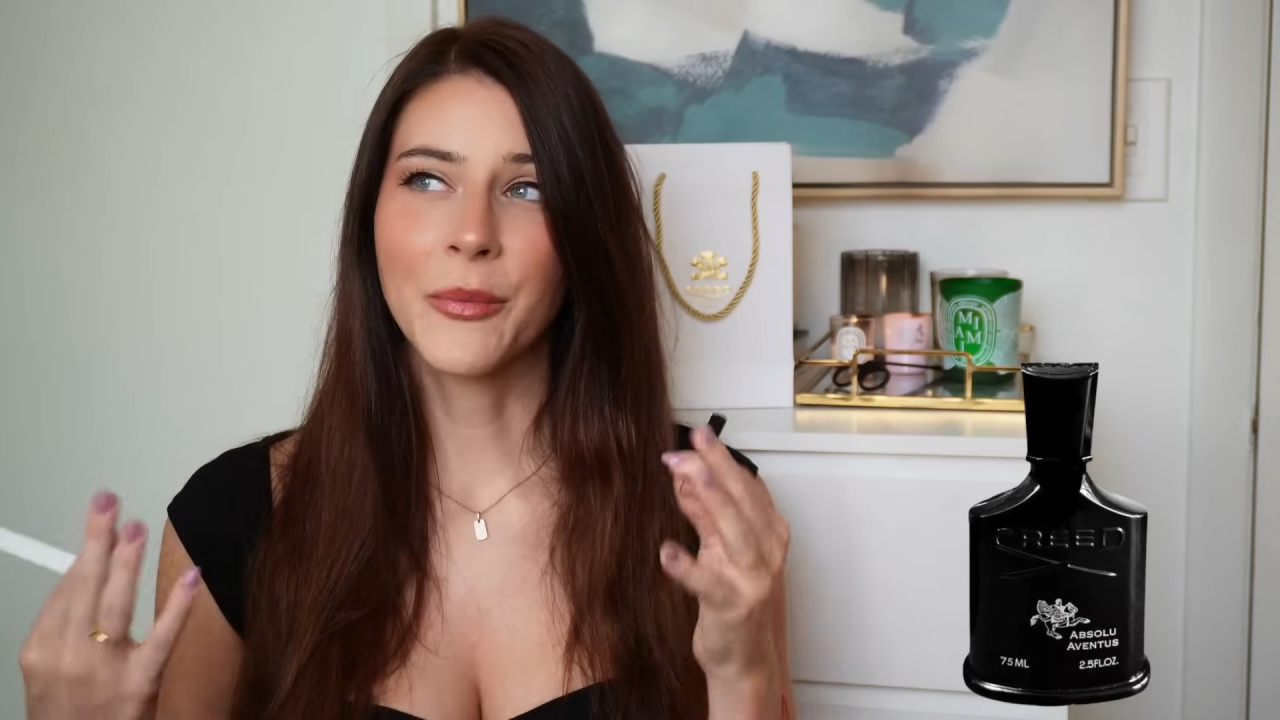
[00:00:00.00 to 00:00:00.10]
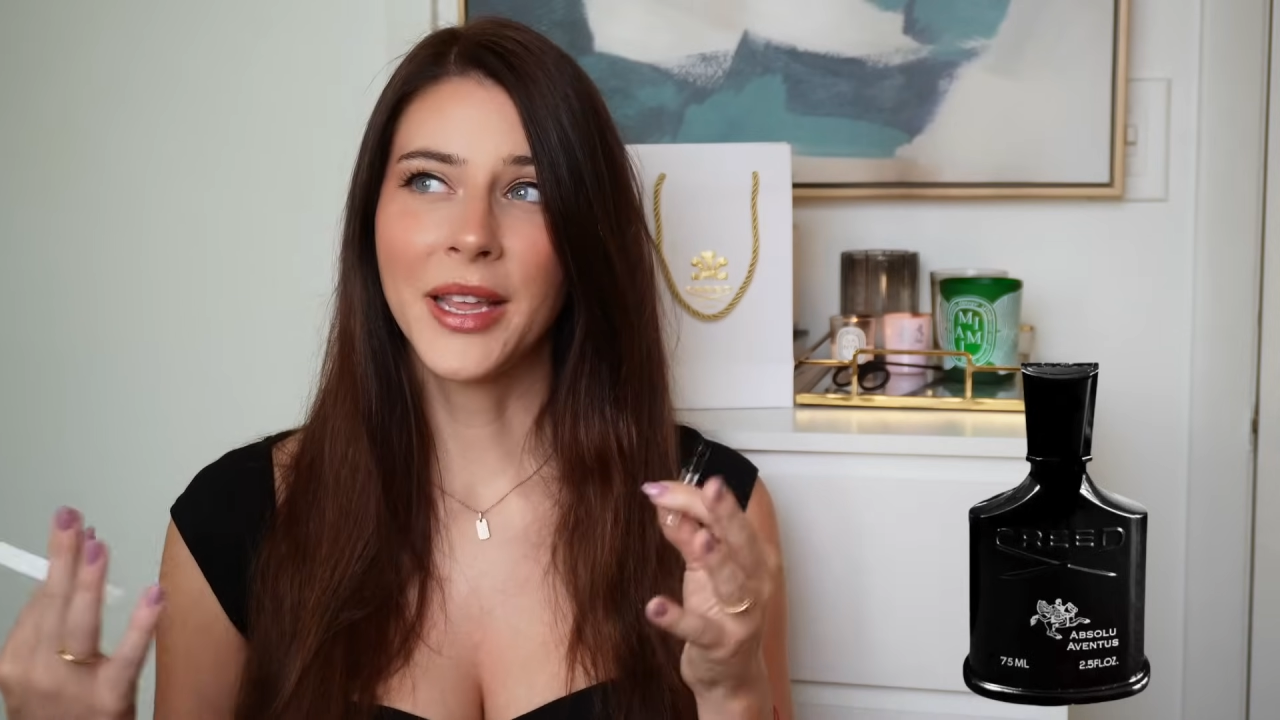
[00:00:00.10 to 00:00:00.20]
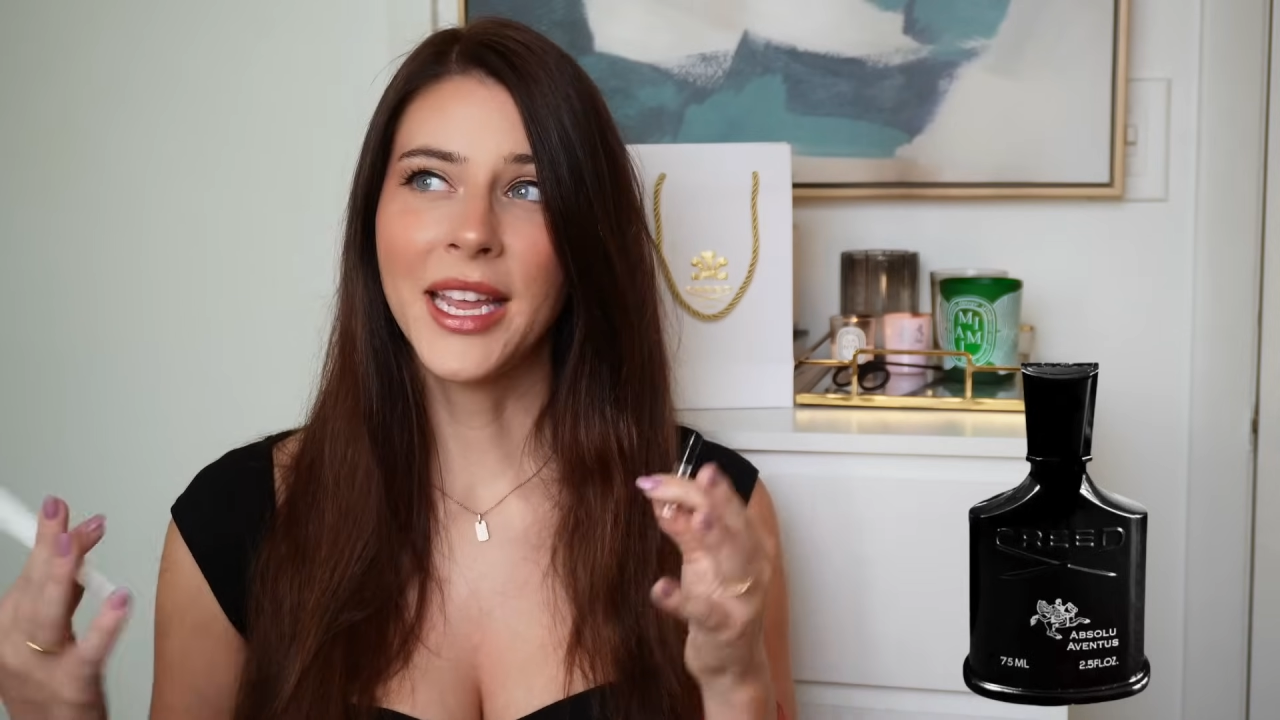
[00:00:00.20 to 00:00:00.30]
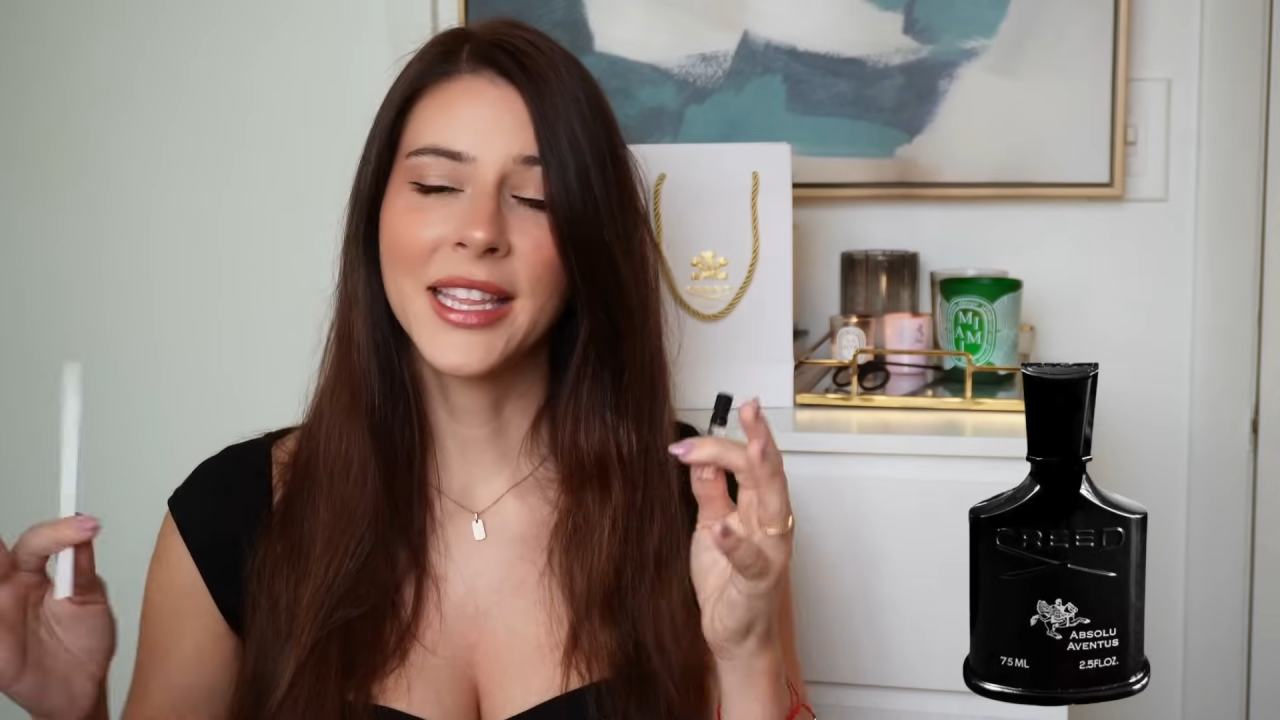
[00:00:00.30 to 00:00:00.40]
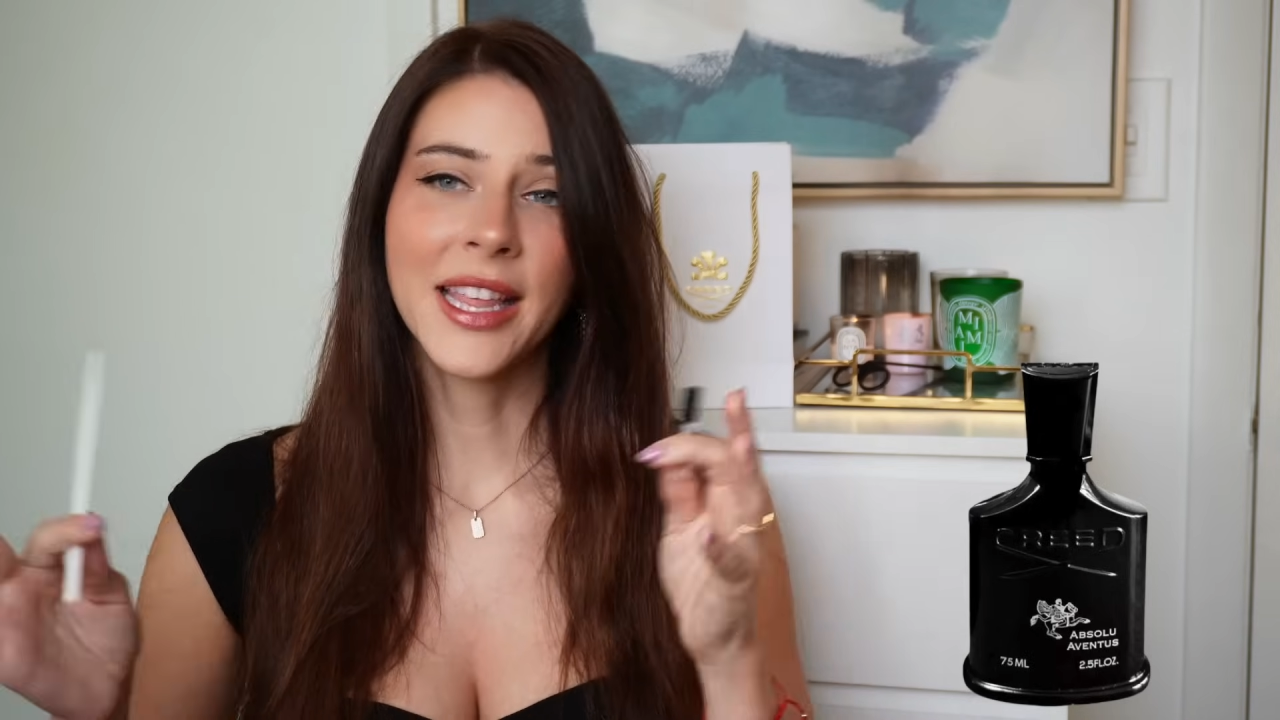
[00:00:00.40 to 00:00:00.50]

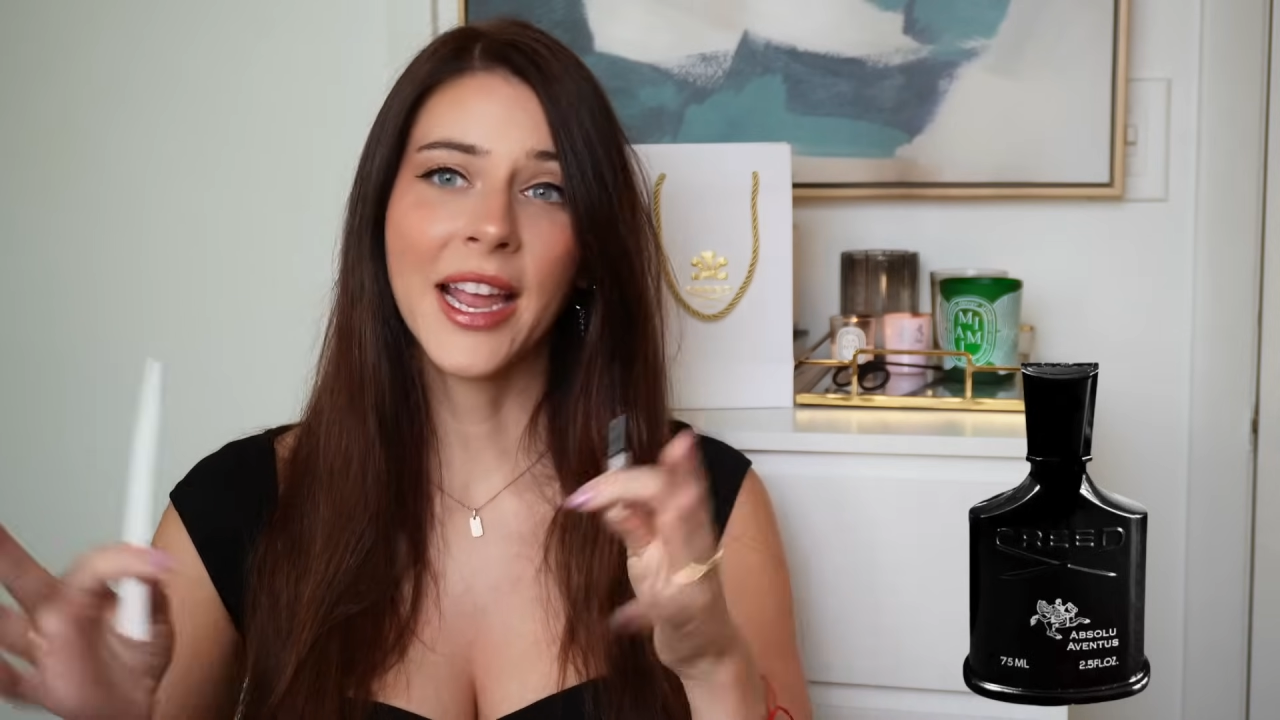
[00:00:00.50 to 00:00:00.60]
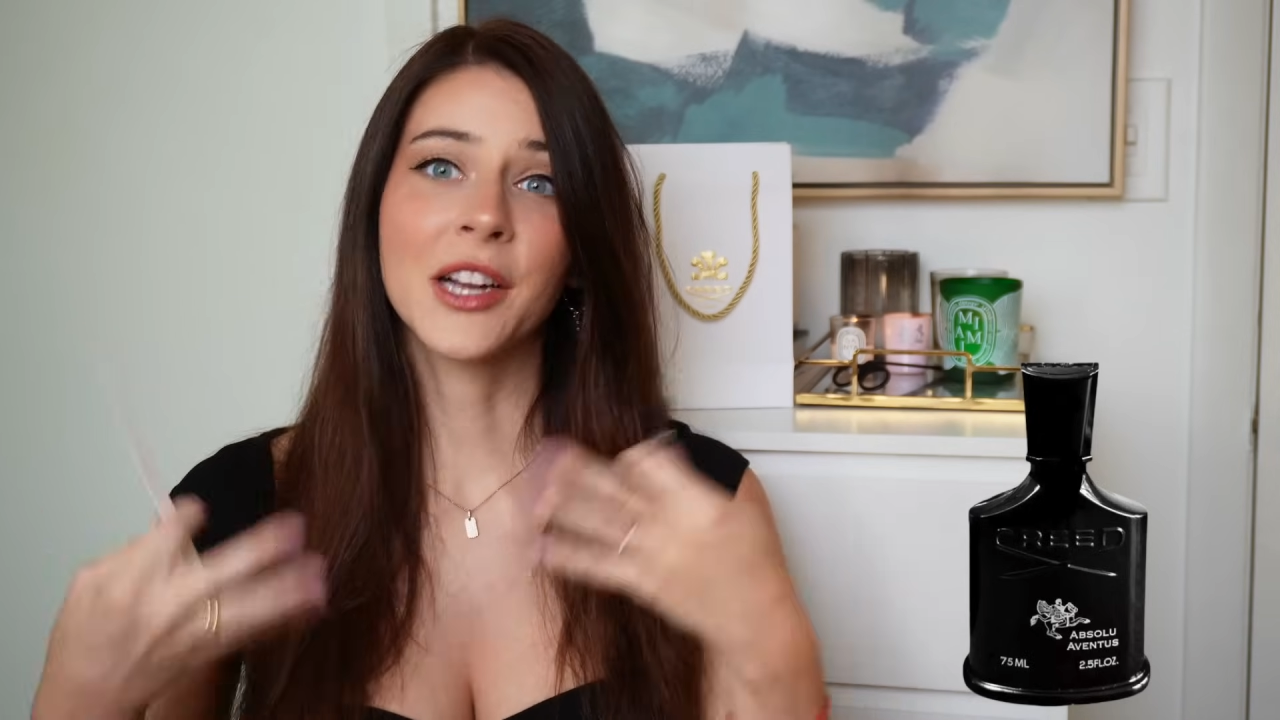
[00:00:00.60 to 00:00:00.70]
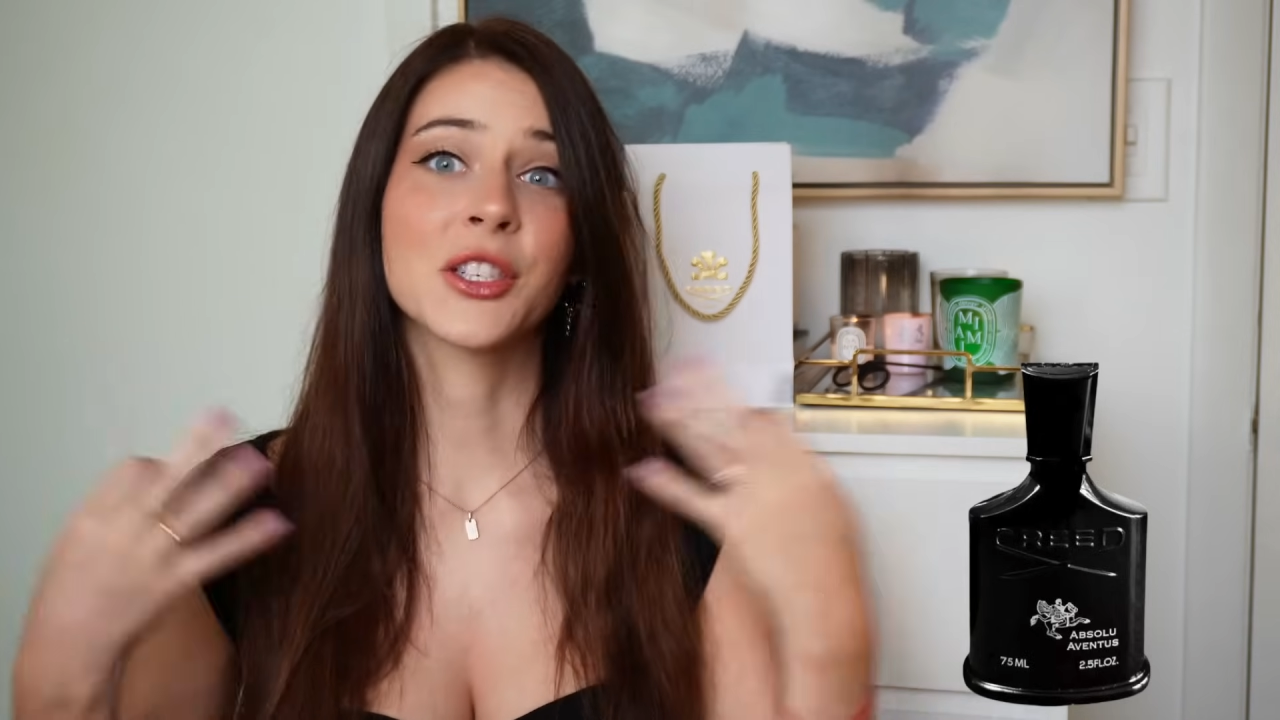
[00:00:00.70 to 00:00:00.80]
me in the air,